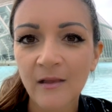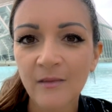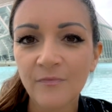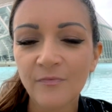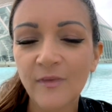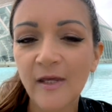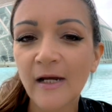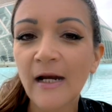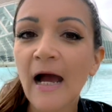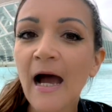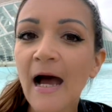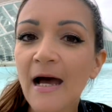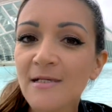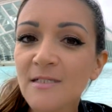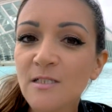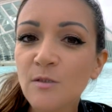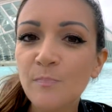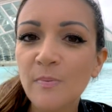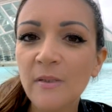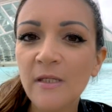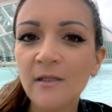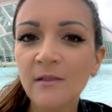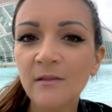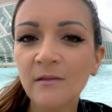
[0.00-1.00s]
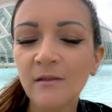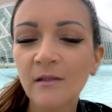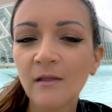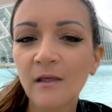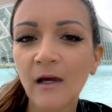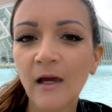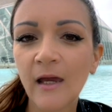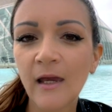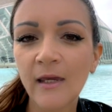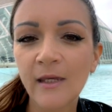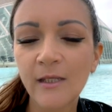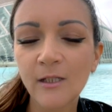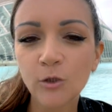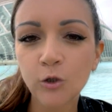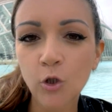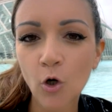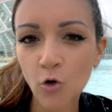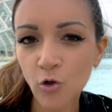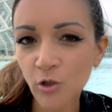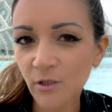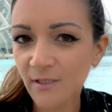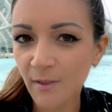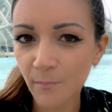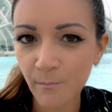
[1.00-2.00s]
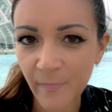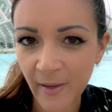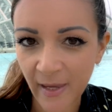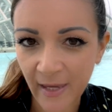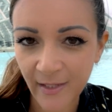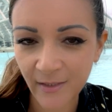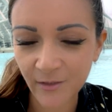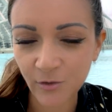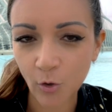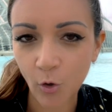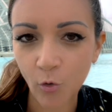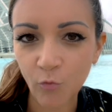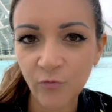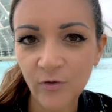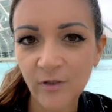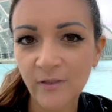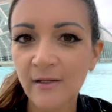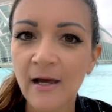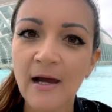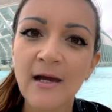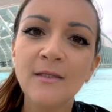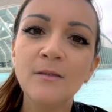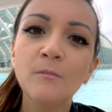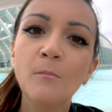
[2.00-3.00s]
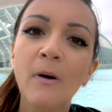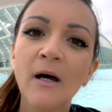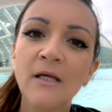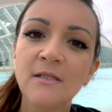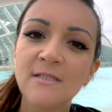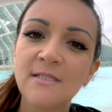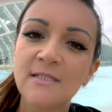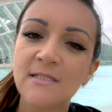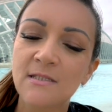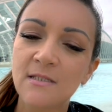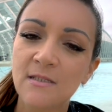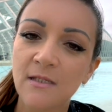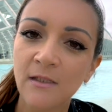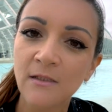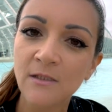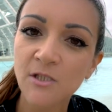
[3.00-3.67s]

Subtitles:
There has been a long debate over 9 months in